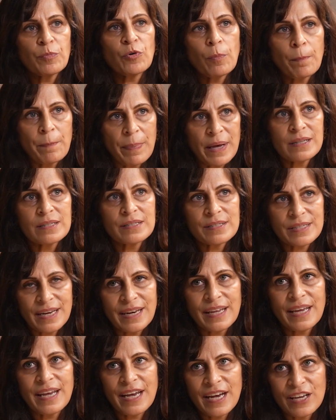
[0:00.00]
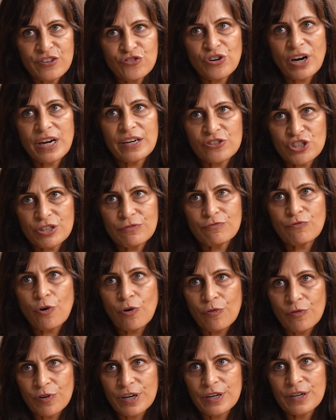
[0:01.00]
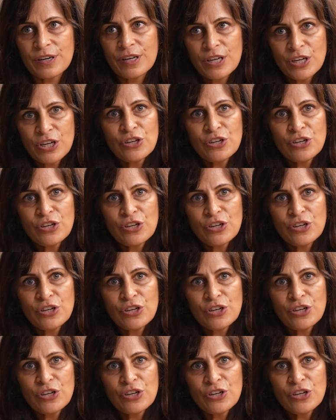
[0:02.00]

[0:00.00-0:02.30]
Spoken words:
propels an AI strategy forward.